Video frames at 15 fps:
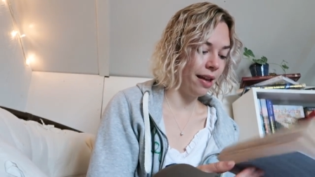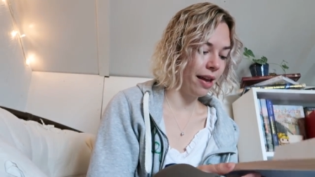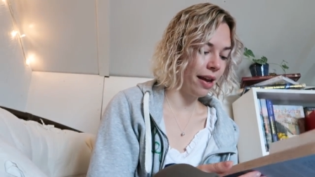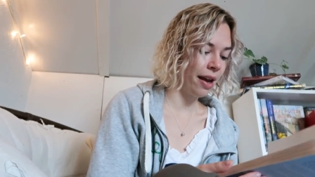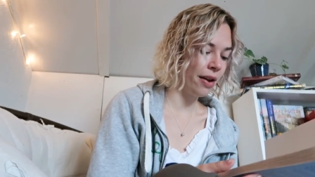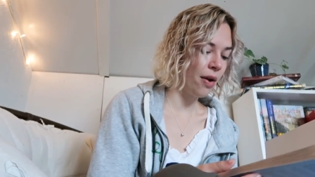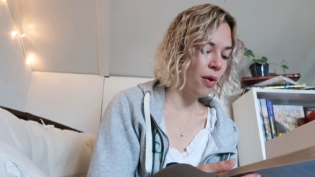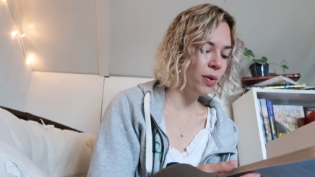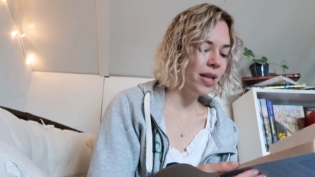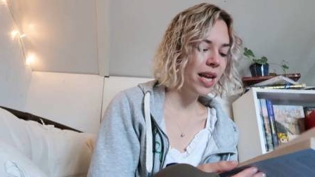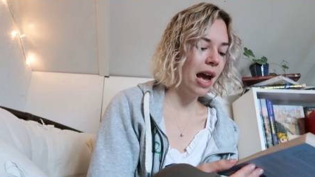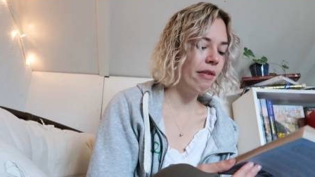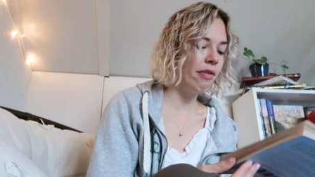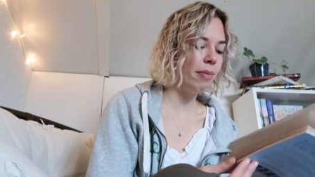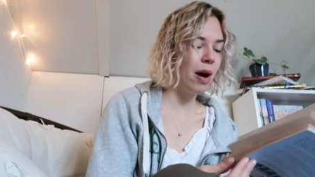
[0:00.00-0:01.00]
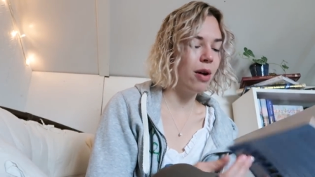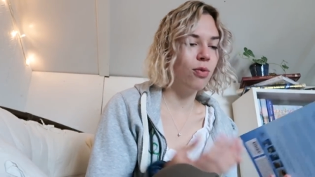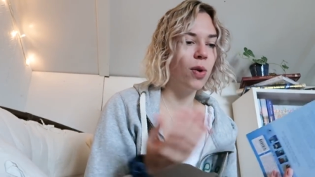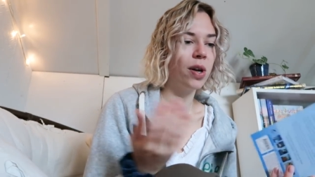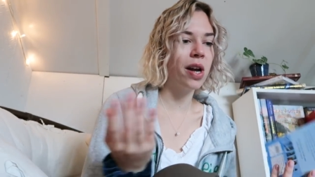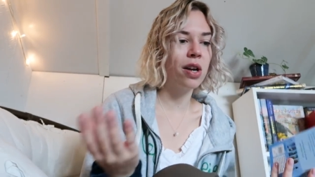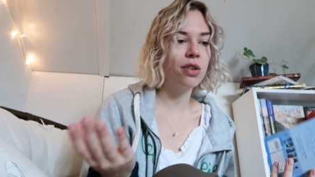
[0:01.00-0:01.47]
Like, I only have about
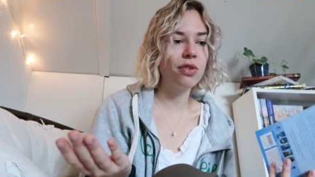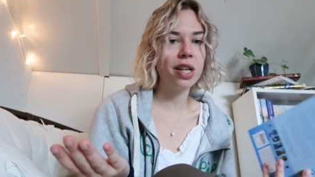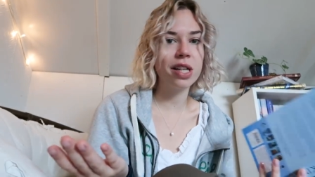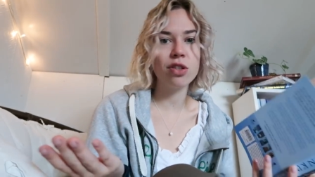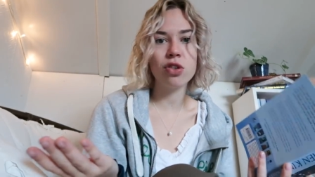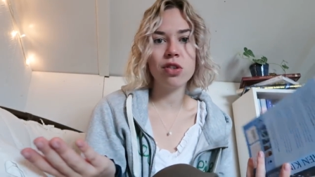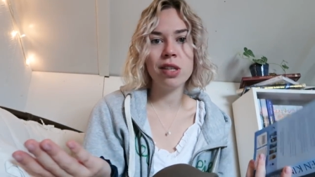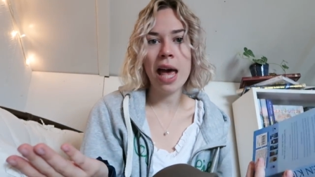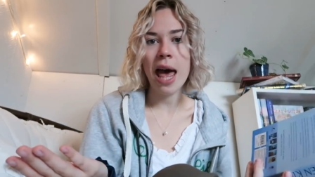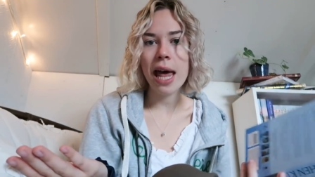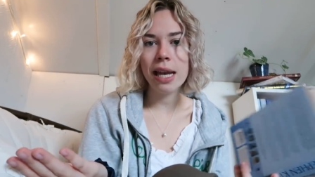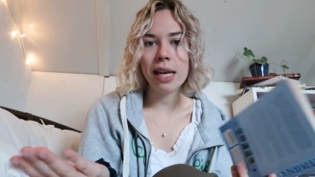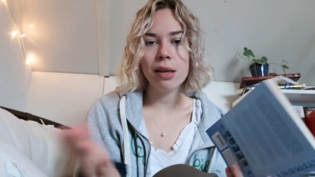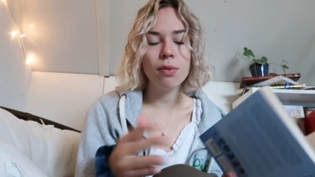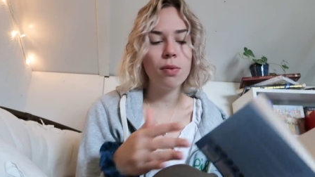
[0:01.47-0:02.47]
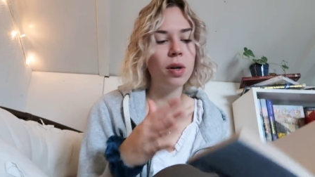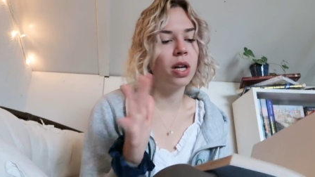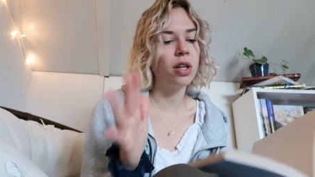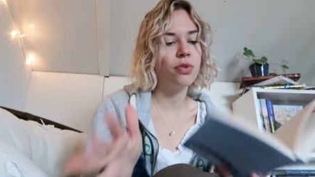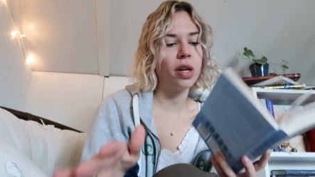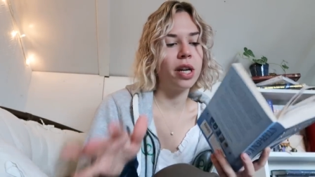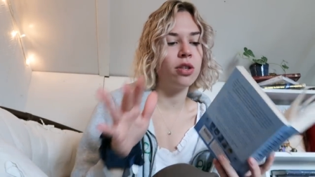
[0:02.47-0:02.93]
110,
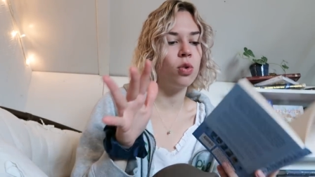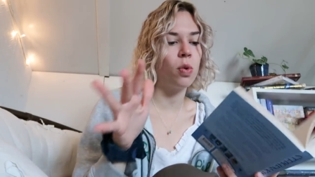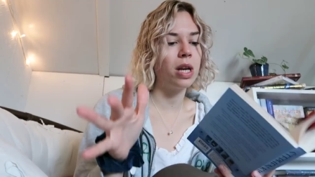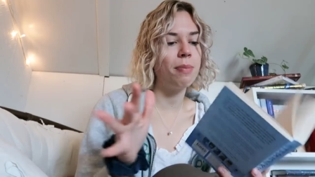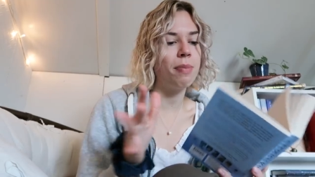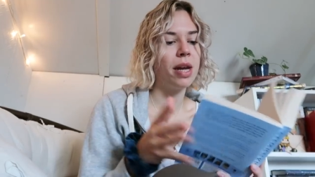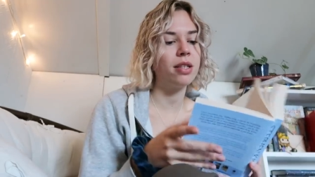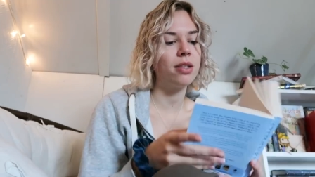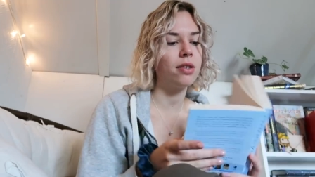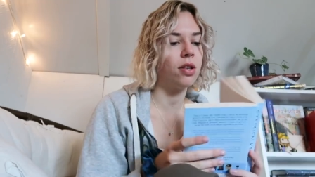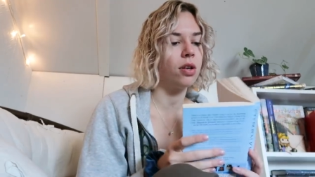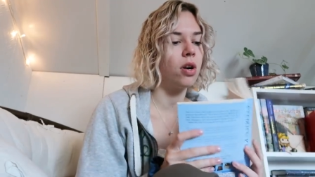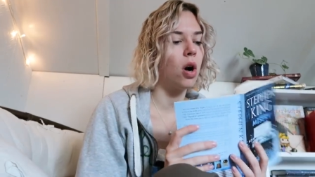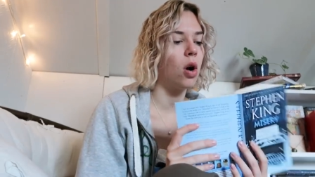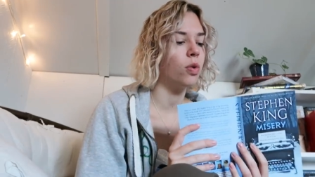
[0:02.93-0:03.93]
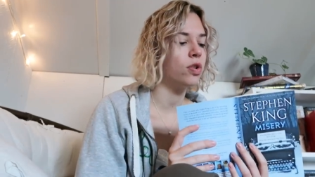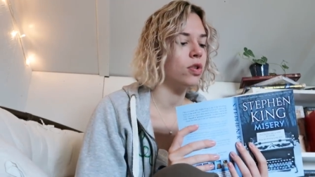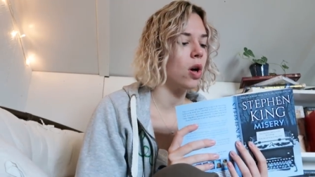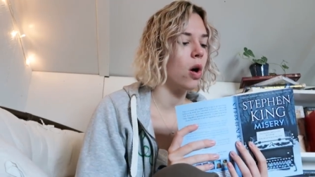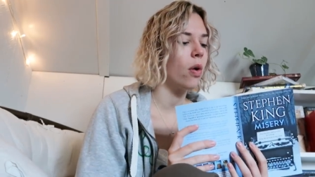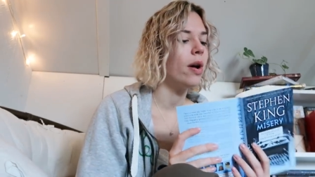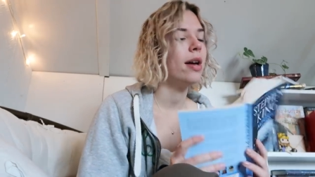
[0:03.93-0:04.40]
120 pages to go,
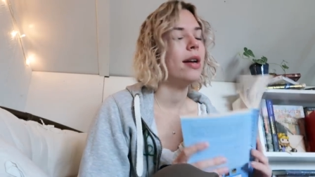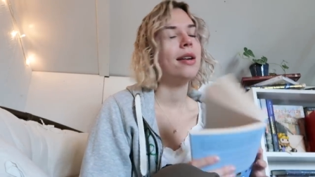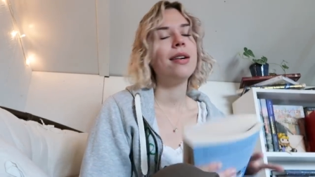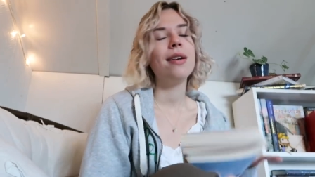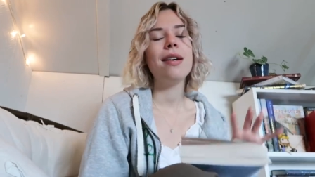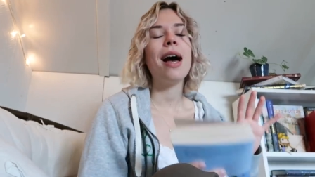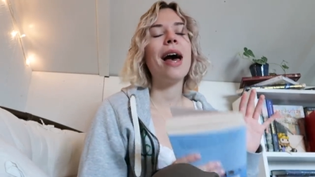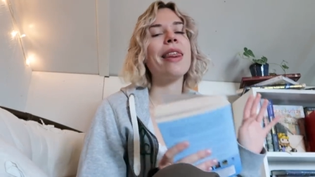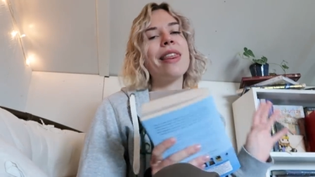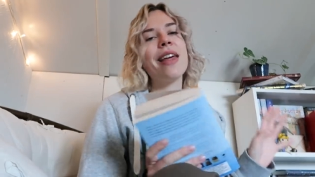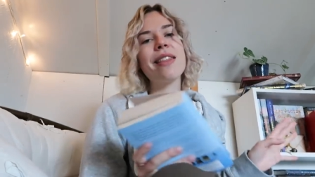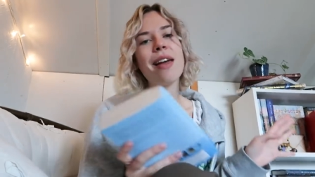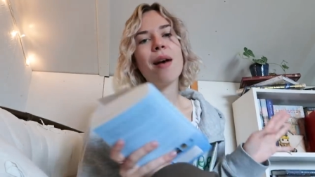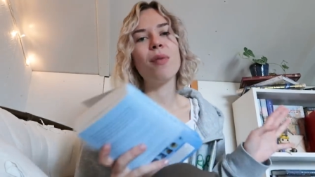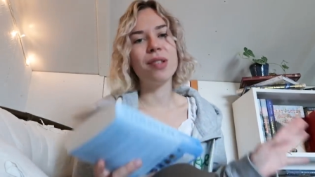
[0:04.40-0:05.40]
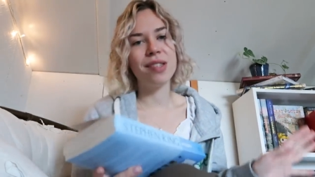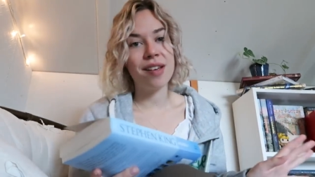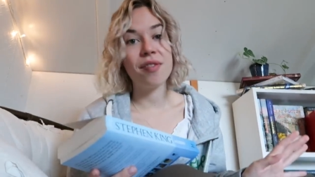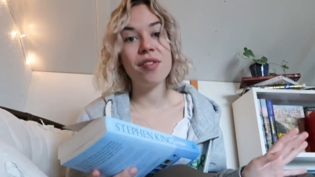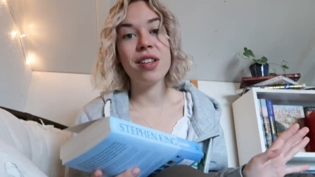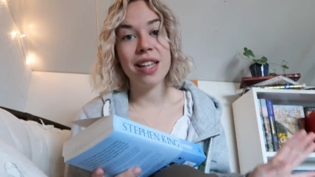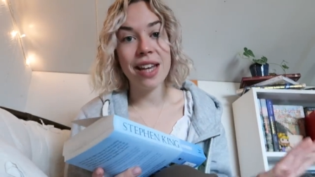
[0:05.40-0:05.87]
so I think that will
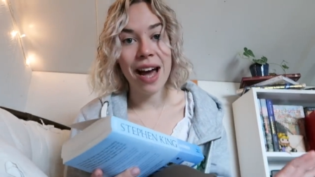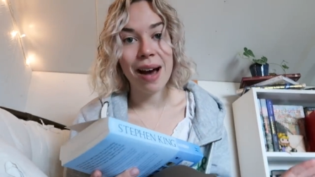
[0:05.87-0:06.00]
definitely